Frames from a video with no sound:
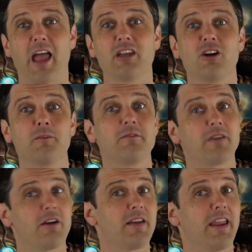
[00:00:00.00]
and I'll be
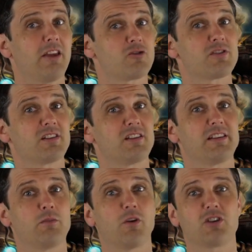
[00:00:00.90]
very interested to
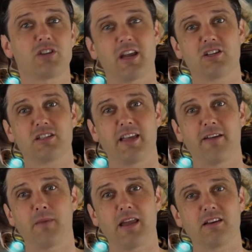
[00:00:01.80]
see what changes they
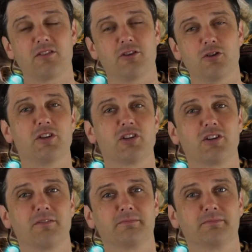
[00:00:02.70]
have made in the new
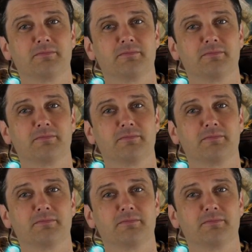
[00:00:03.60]
edition.